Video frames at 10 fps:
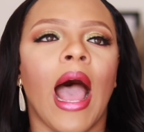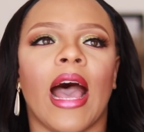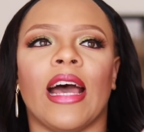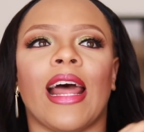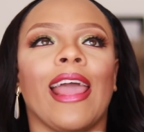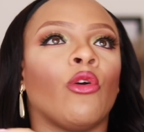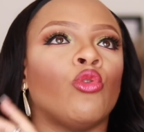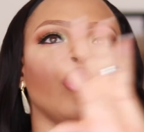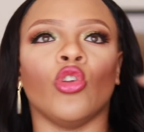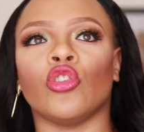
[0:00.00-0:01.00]
and I
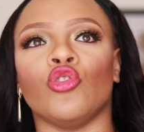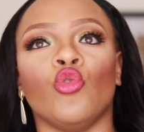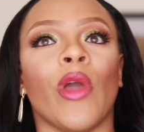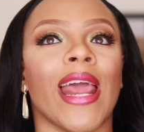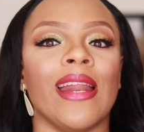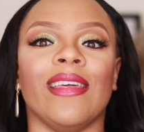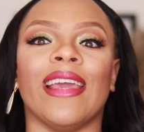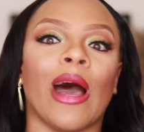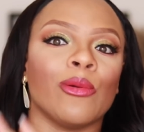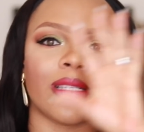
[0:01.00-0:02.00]
could not do
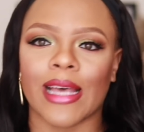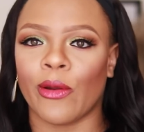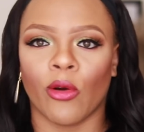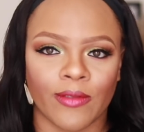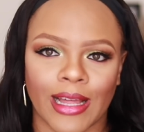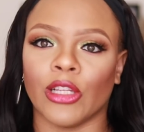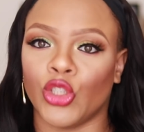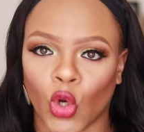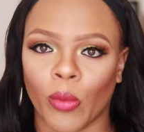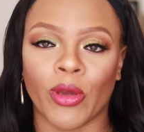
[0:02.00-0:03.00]
anything outside of that
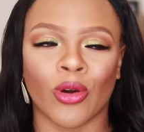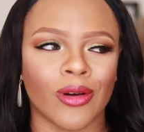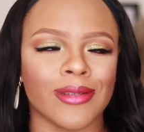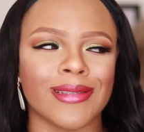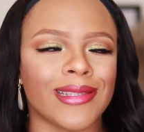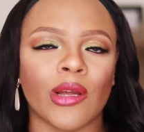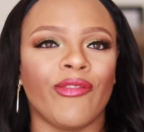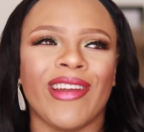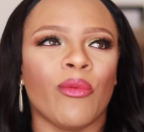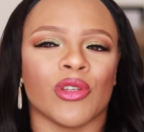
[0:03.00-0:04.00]
job because there
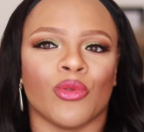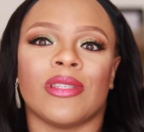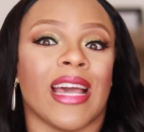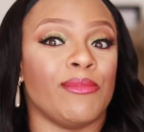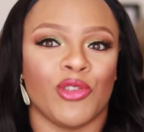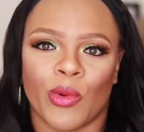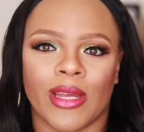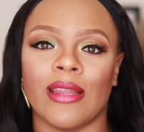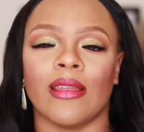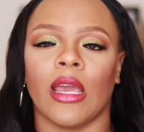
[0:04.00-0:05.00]
really was no time to do
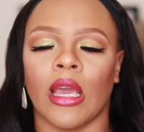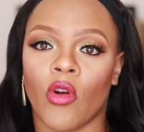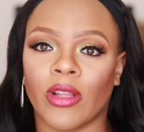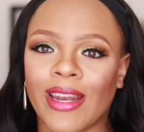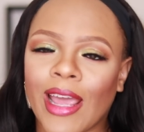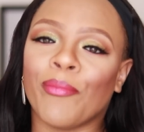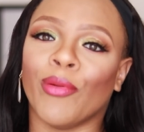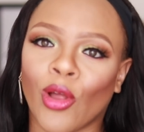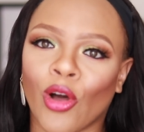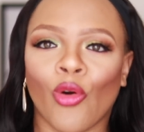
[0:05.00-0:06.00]
anything. Running a
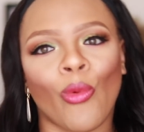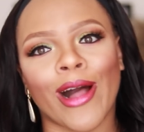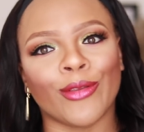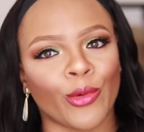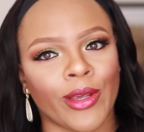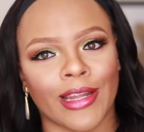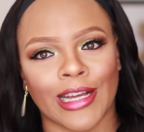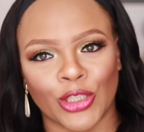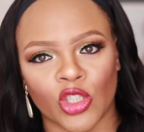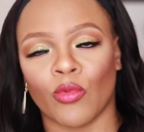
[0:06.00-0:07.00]
blog while doing
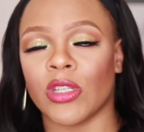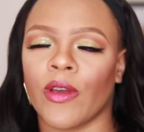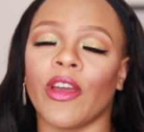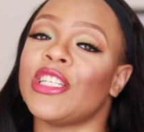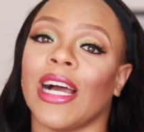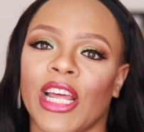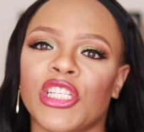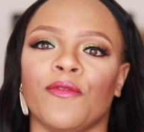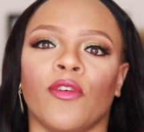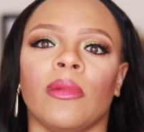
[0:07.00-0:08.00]
that job was very
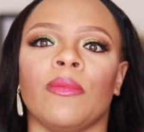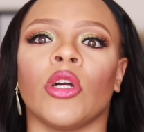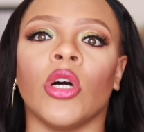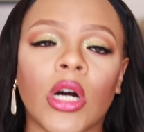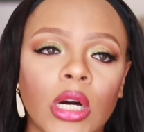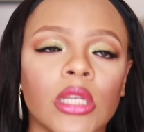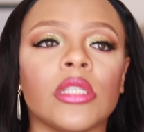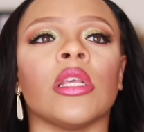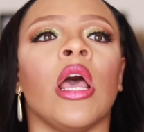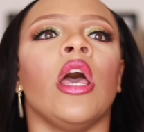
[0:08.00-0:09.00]
challenging for me,
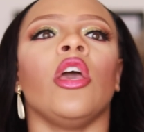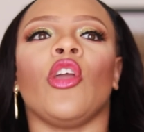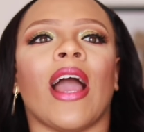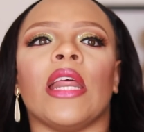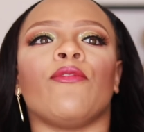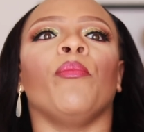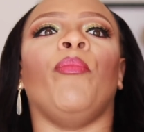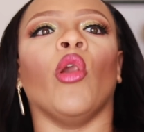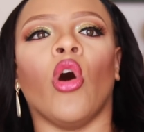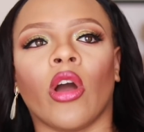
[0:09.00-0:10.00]
because you can't even
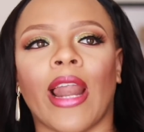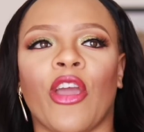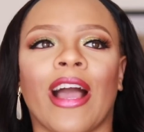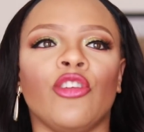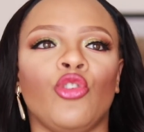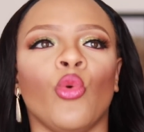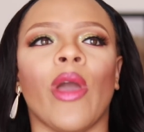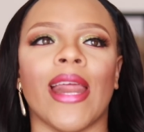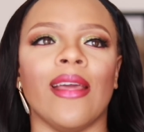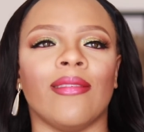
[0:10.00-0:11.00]
blog, like you can't do
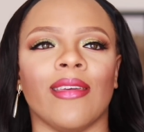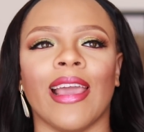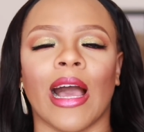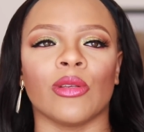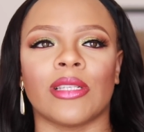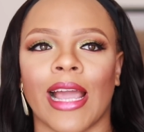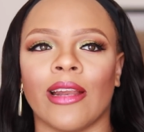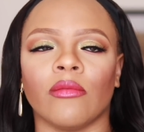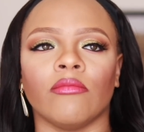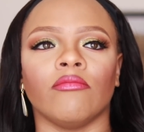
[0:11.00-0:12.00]
anything outside